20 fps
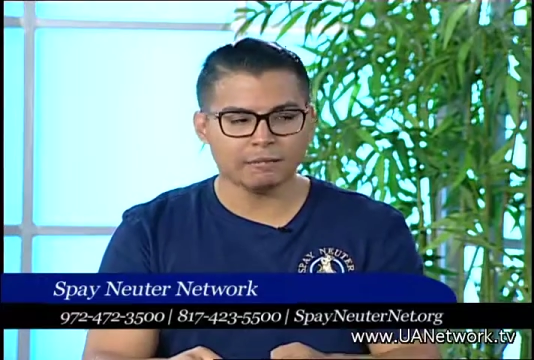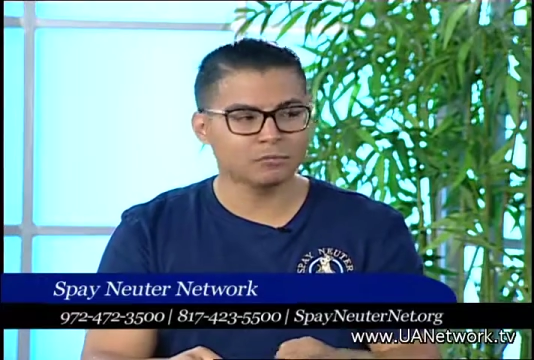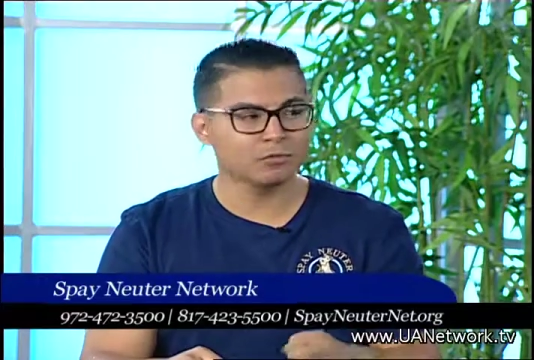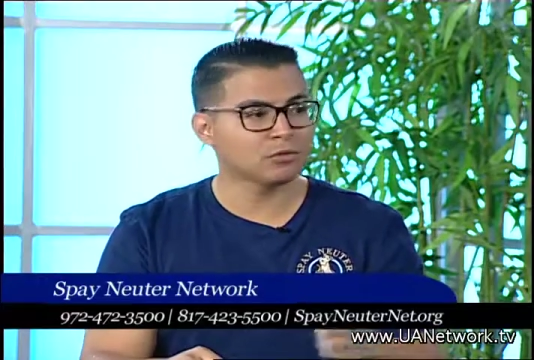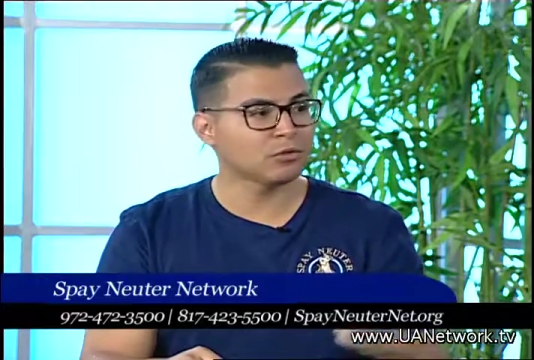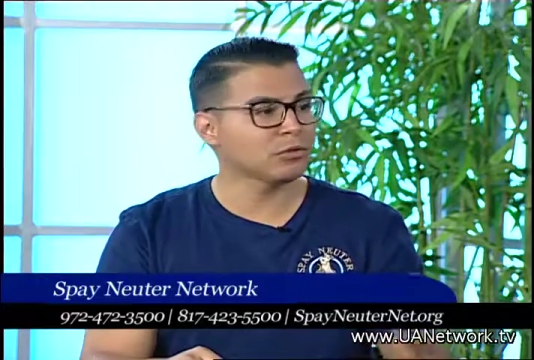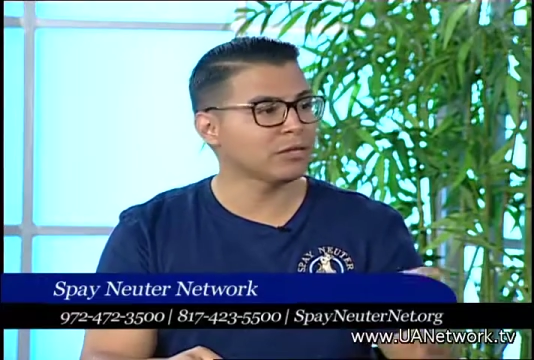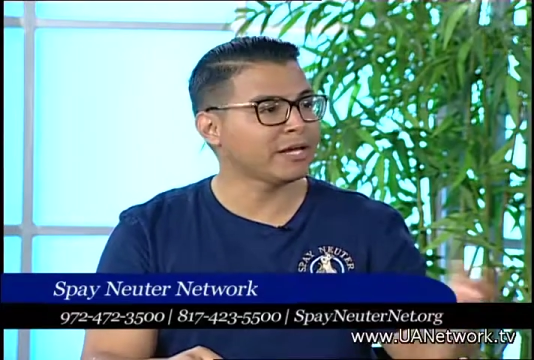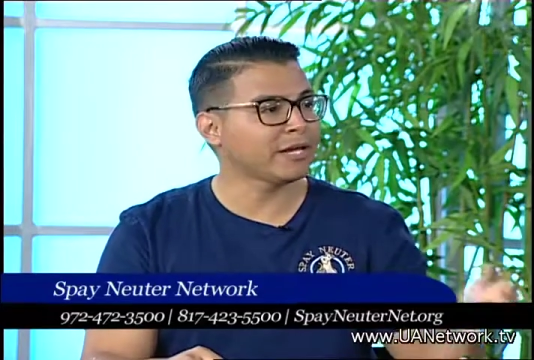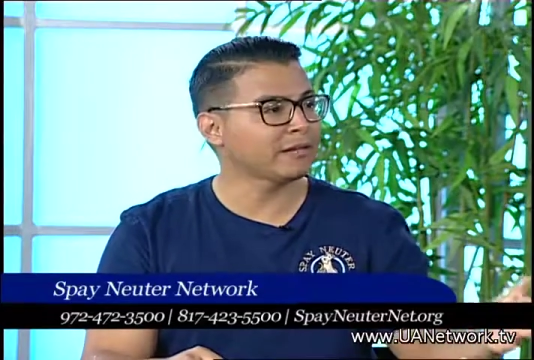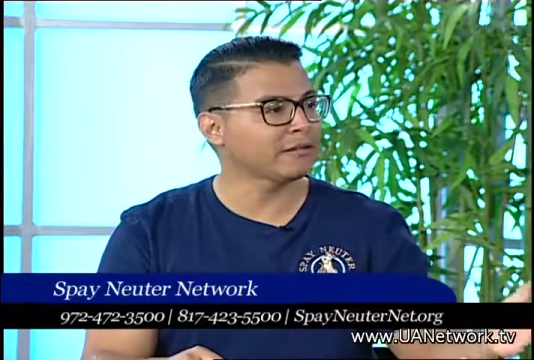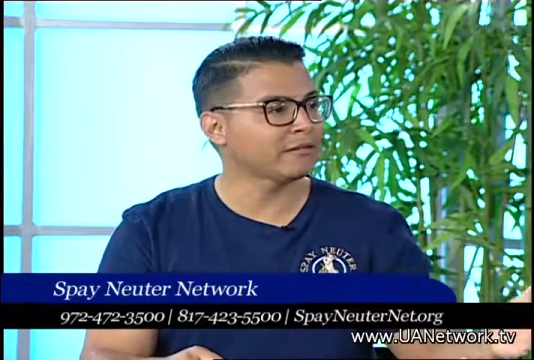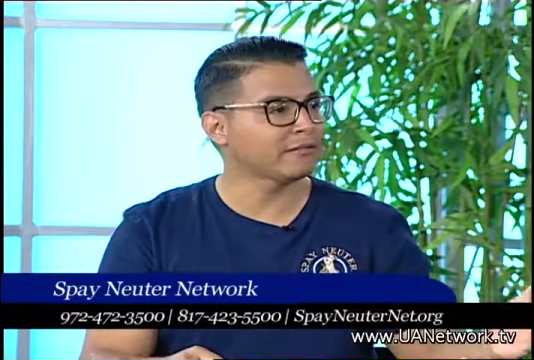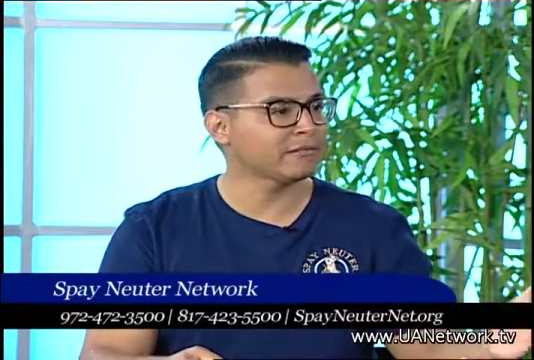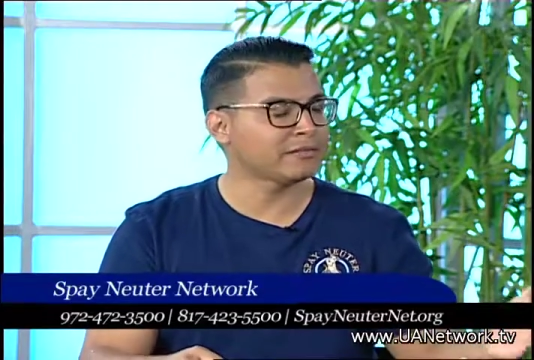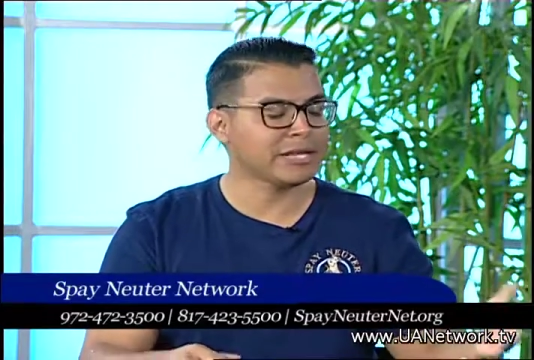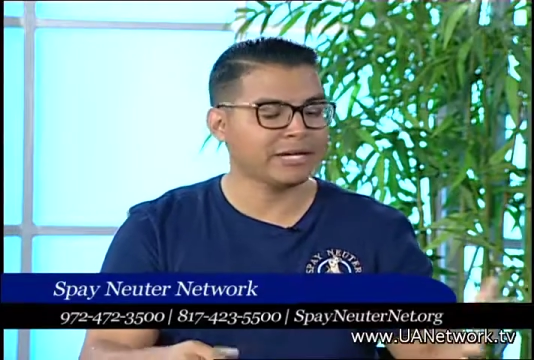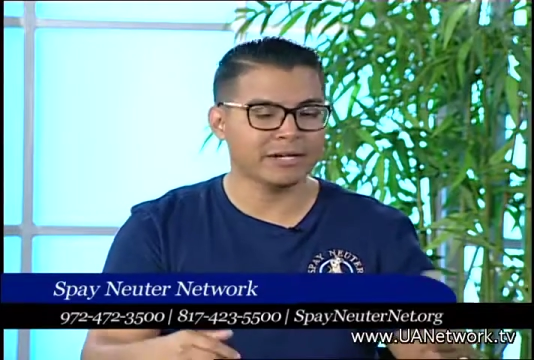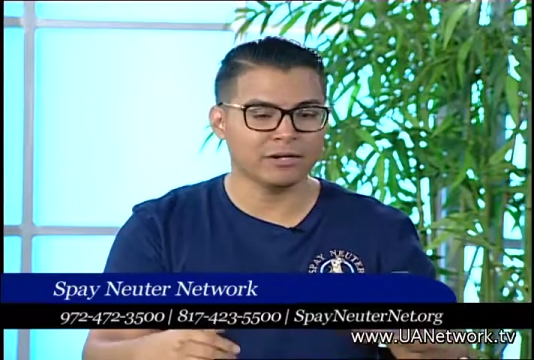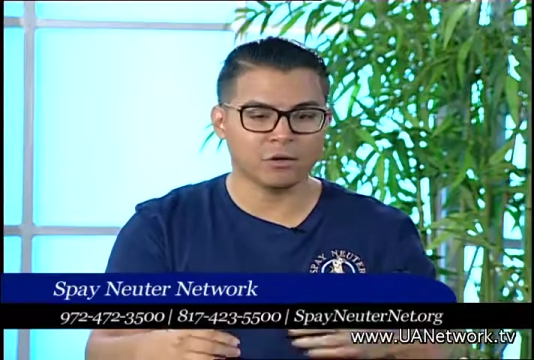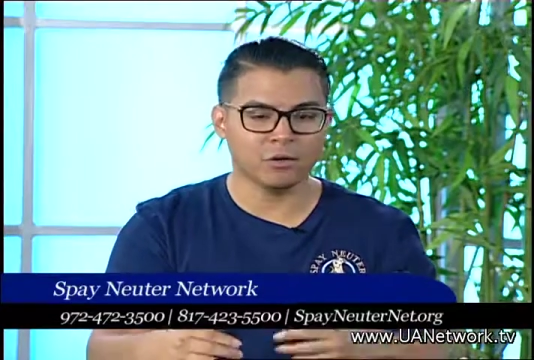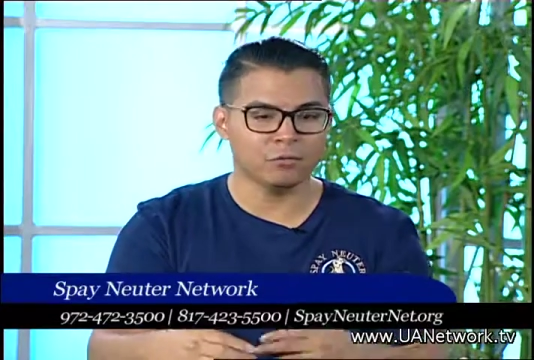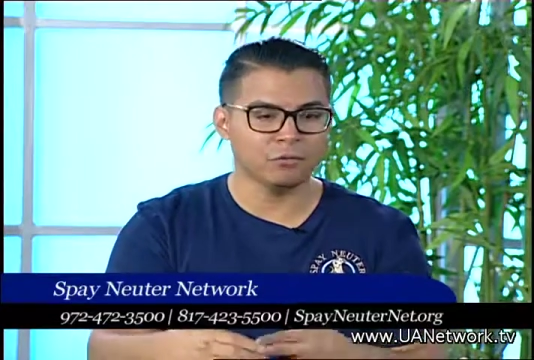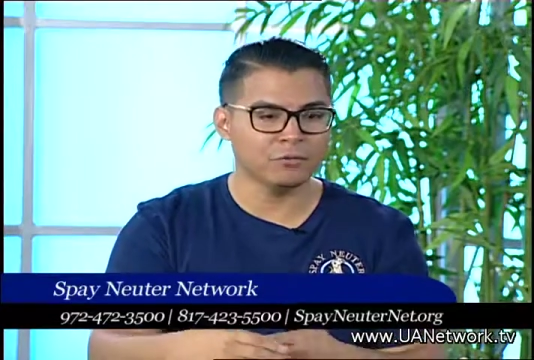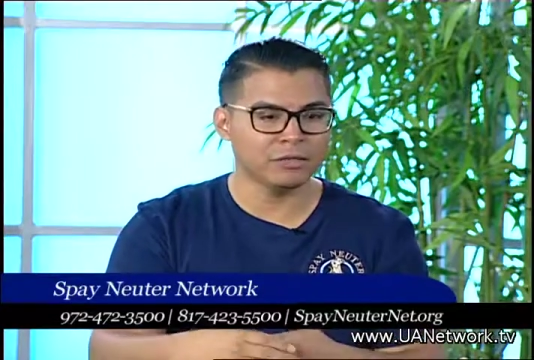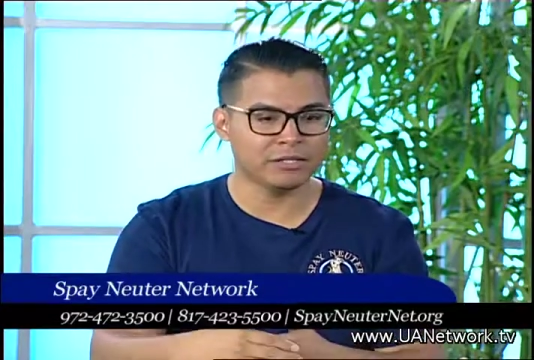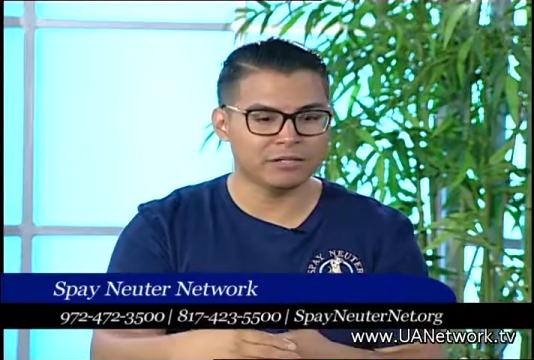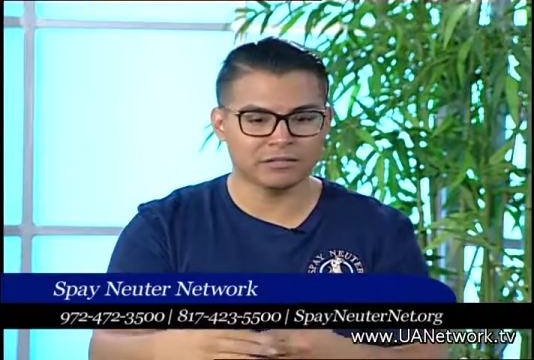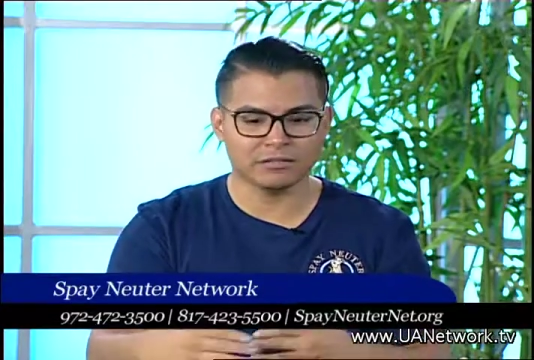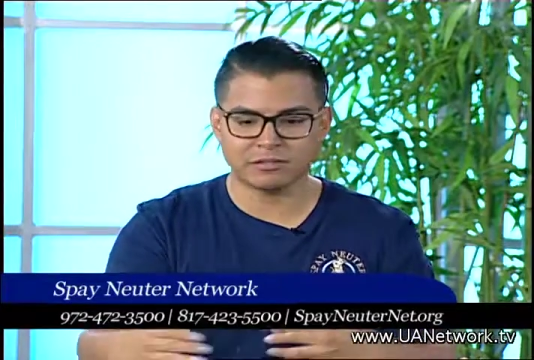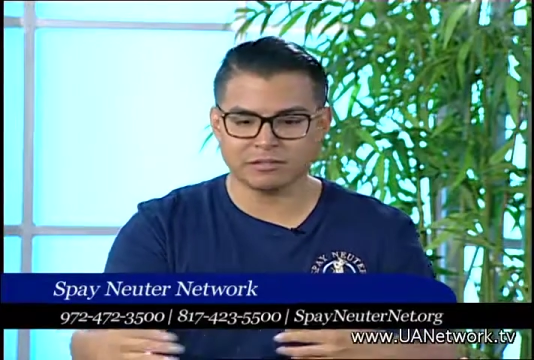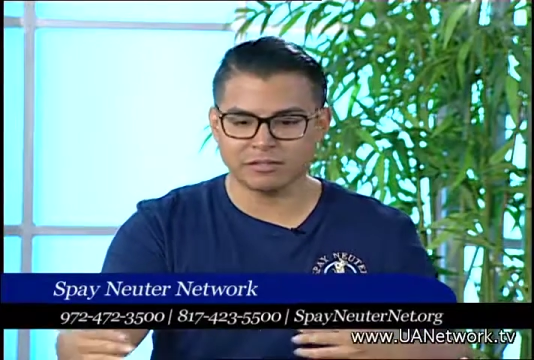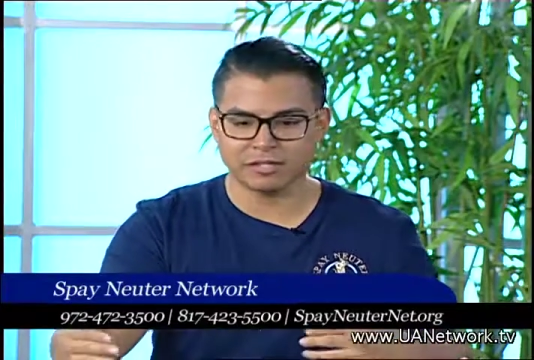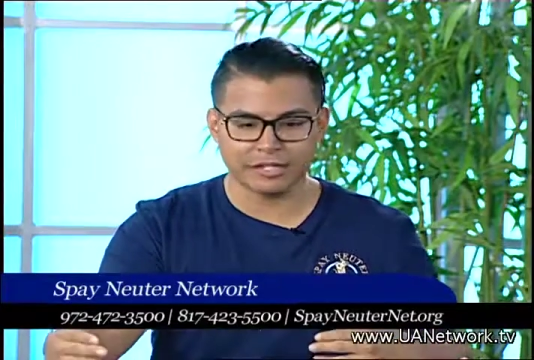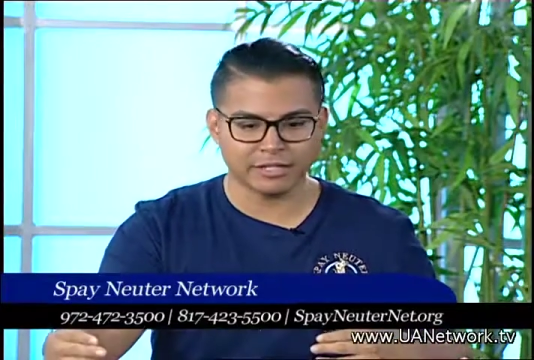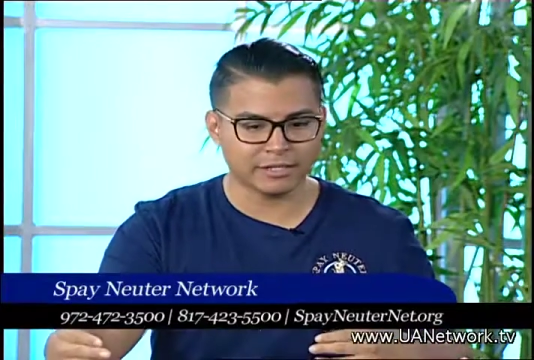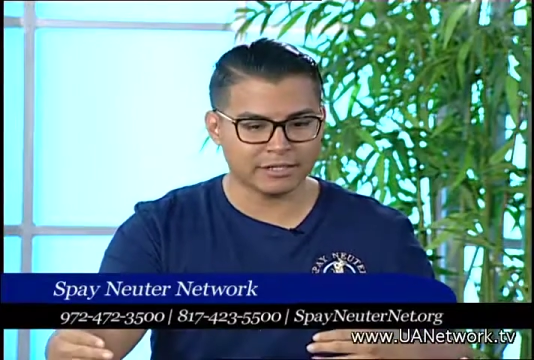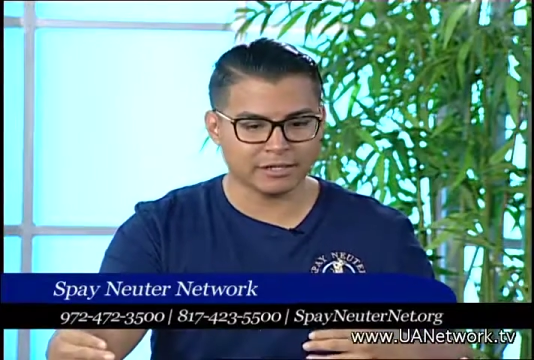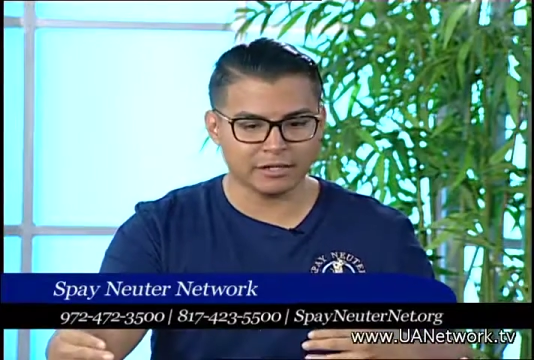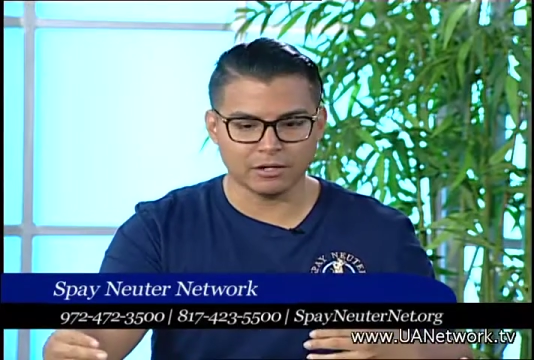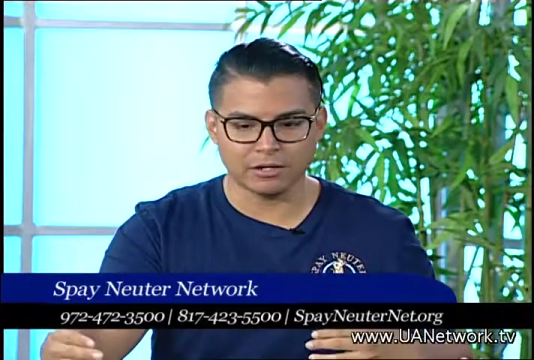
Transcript: So that omits like